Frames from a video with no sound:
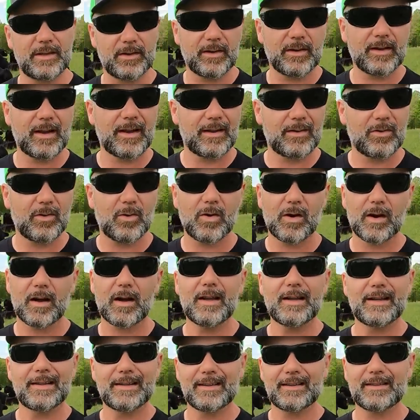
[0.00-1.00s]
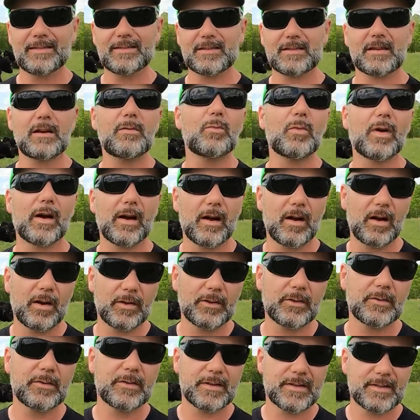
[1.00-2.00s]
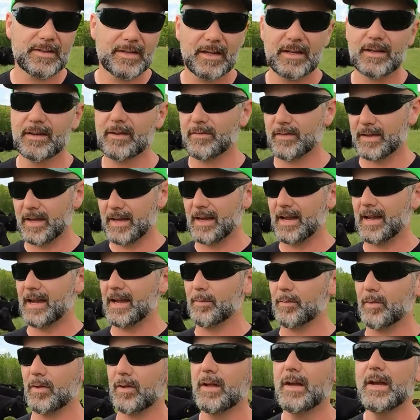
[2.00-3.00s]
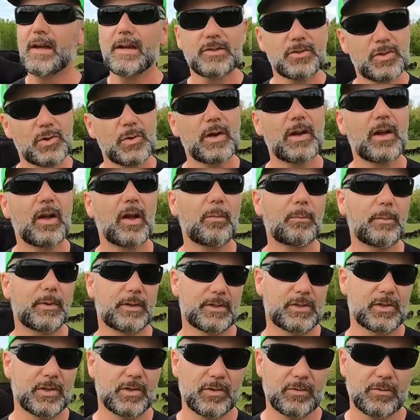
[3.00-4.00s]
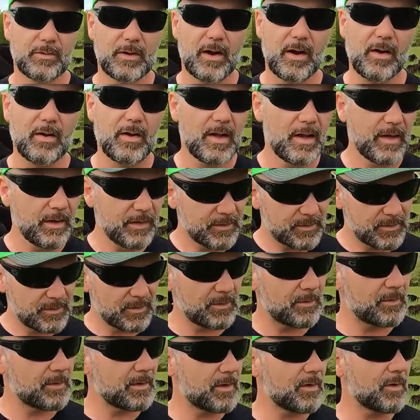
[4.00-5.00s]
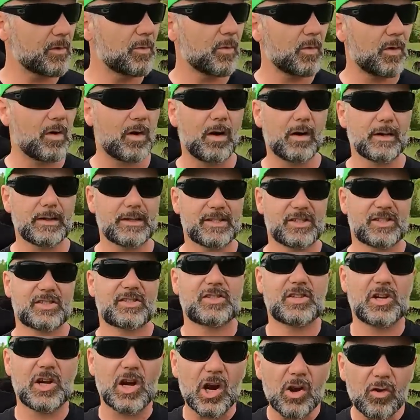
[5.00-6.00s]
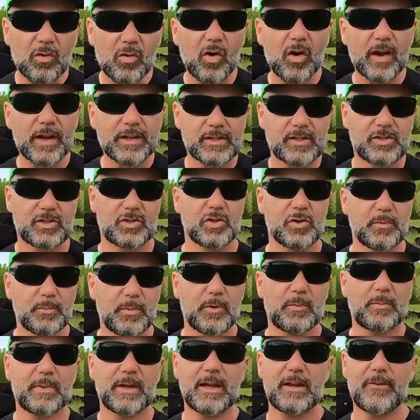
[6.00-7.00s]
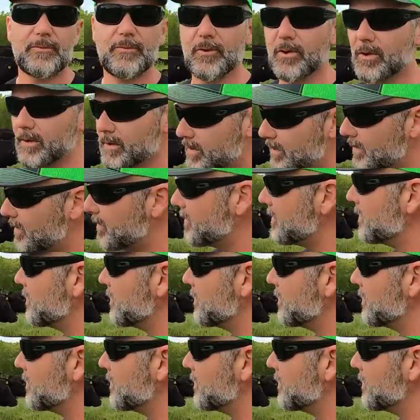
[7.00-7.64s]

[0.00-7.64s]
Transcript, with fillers: ear or somewhere under the skin of that animal to help it to grow. Do you want steroid super beef or do